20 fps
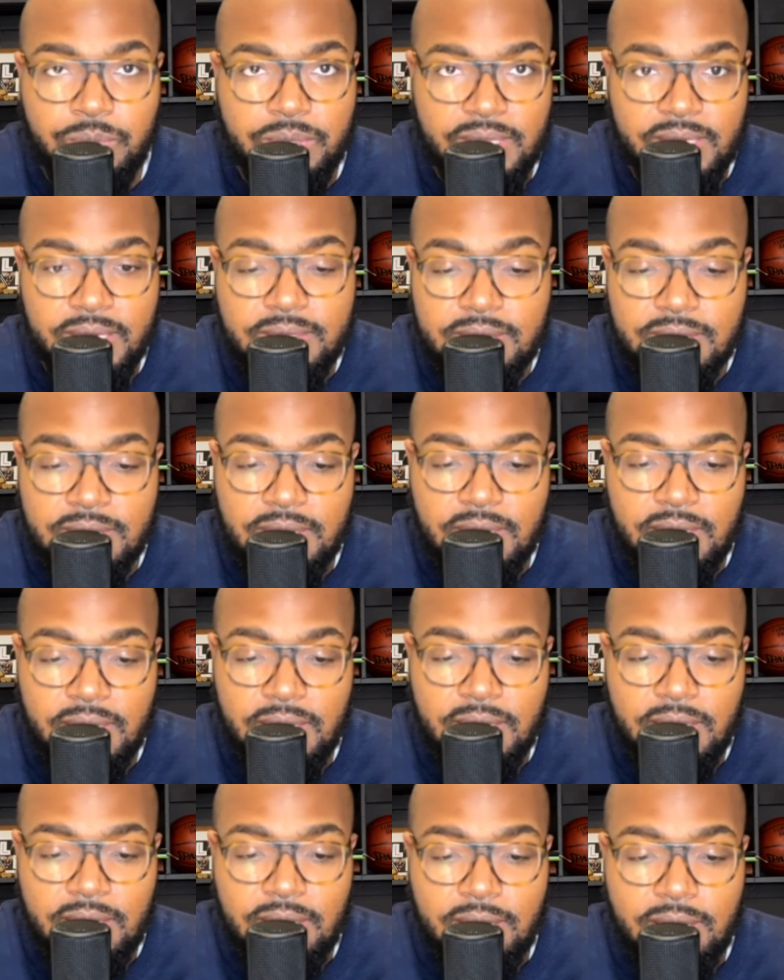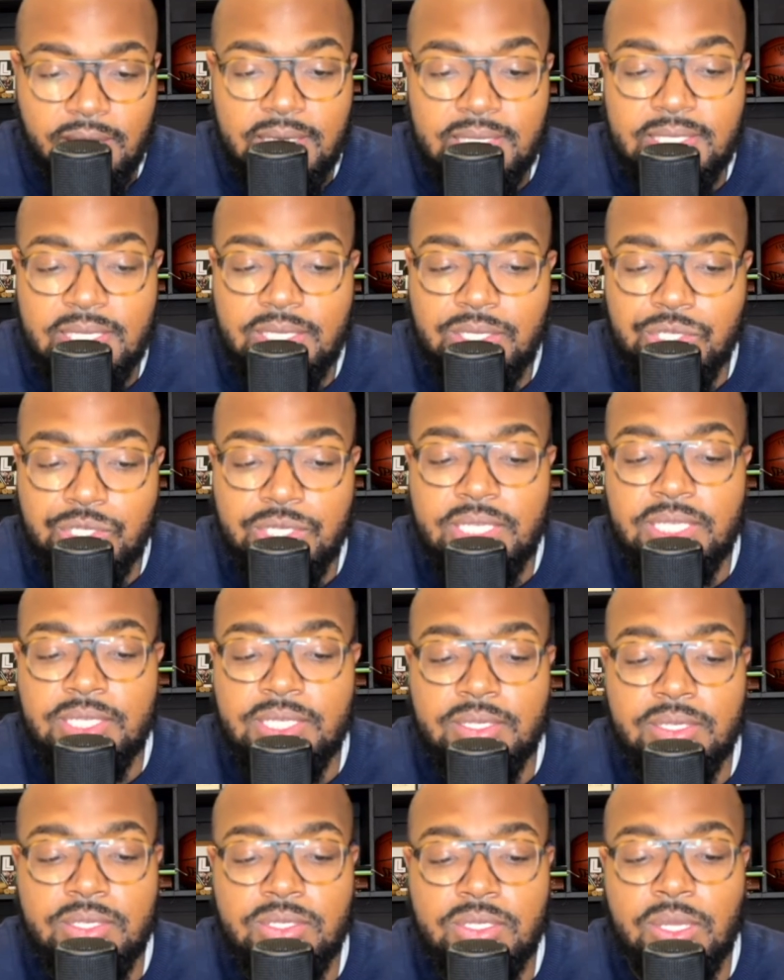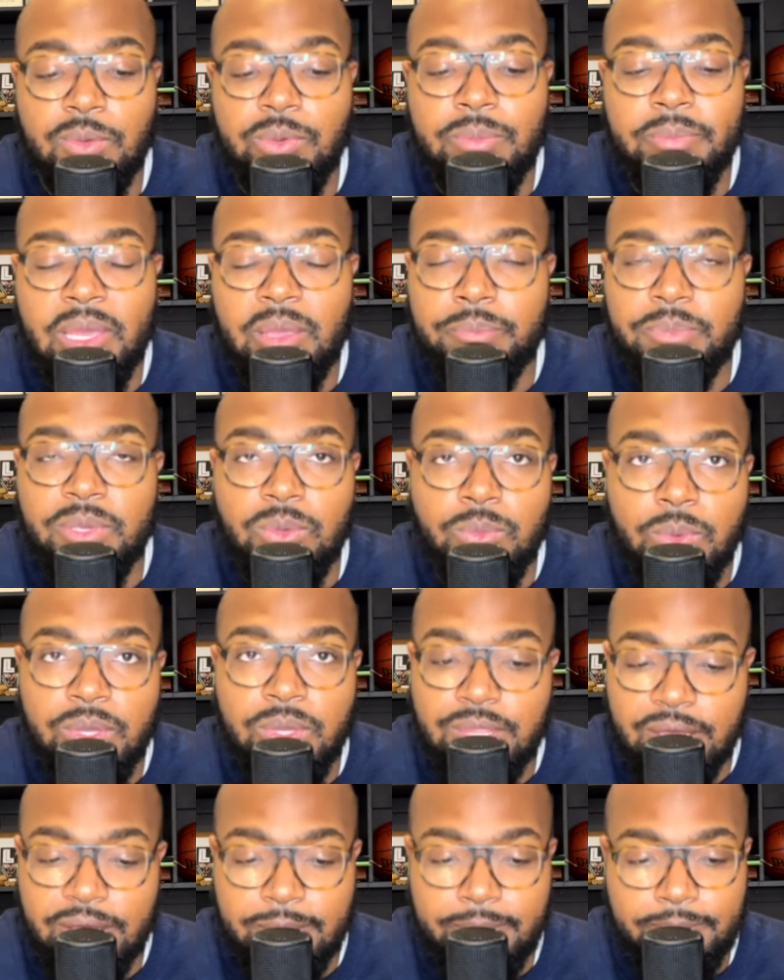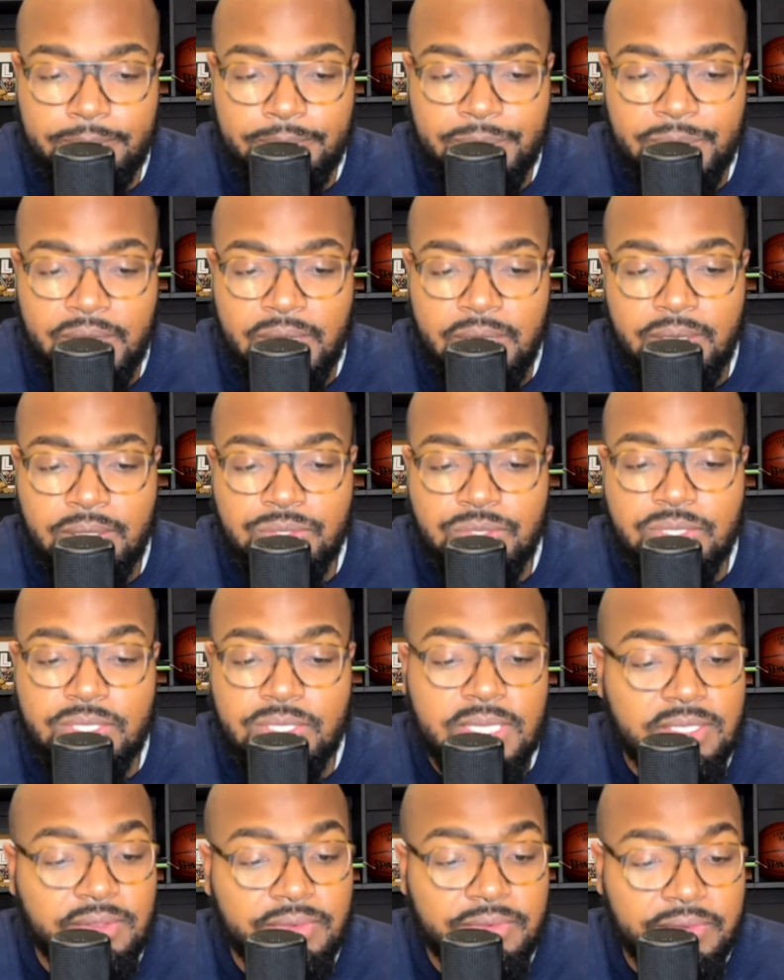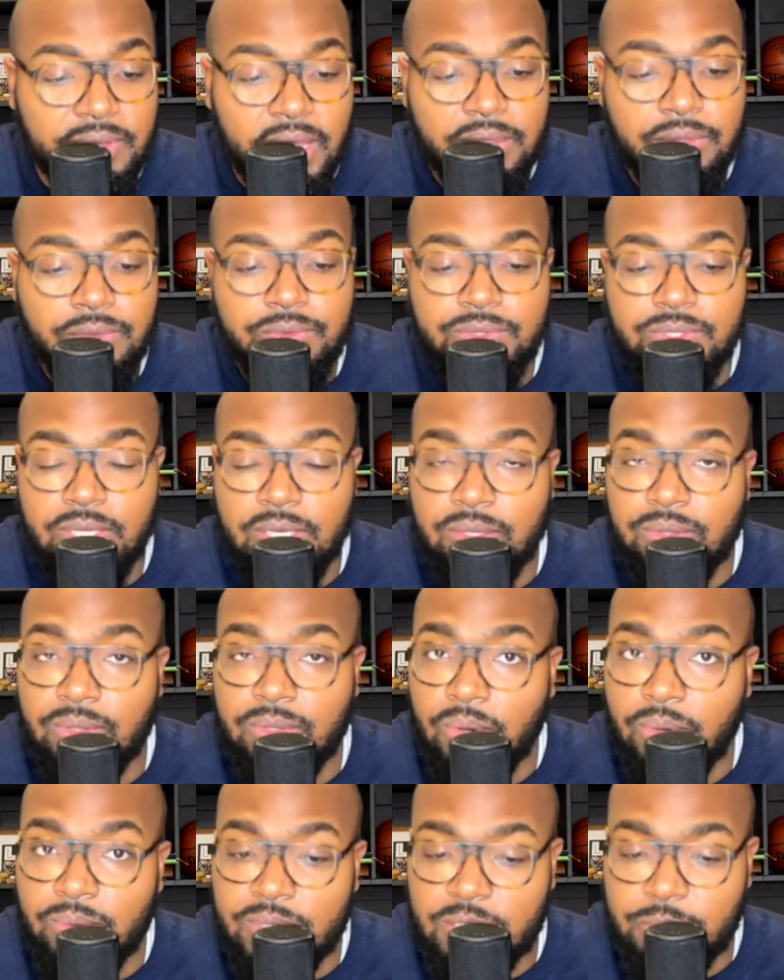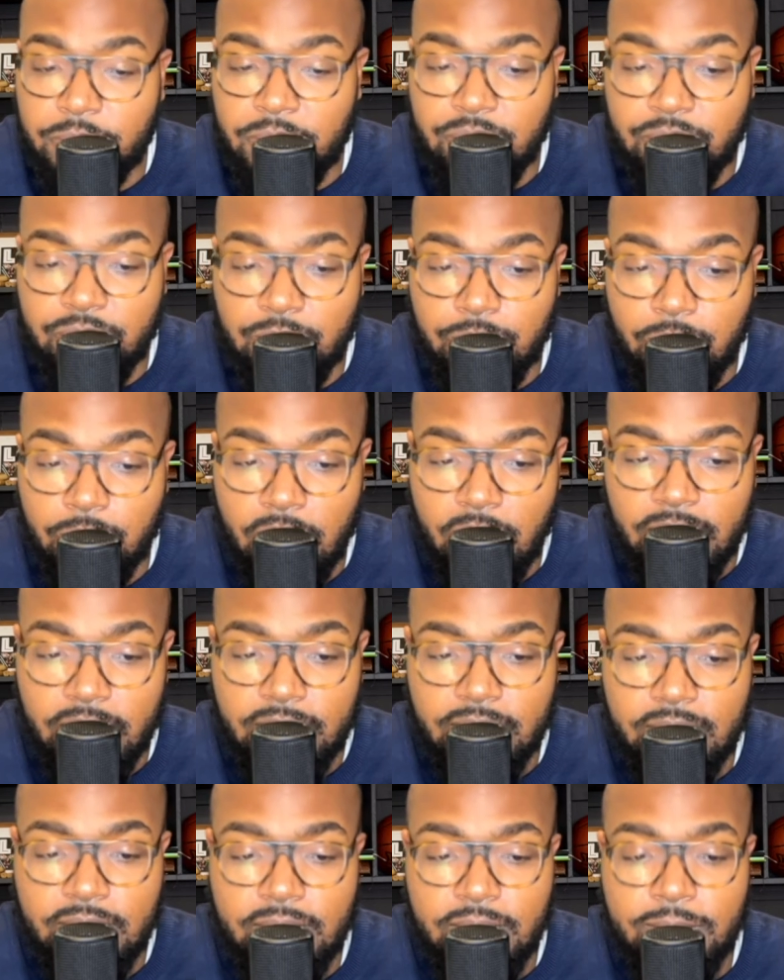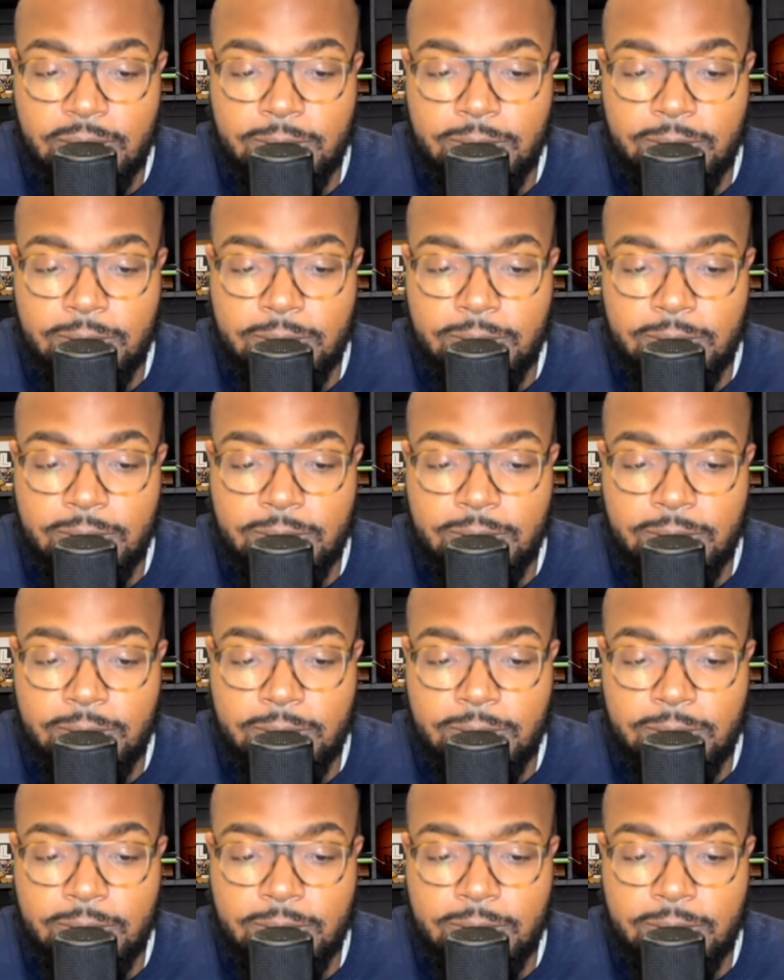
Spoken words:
with us. He sent Jesus so that we might be with him, just as the Father, Son, and the Holy Spirit are one.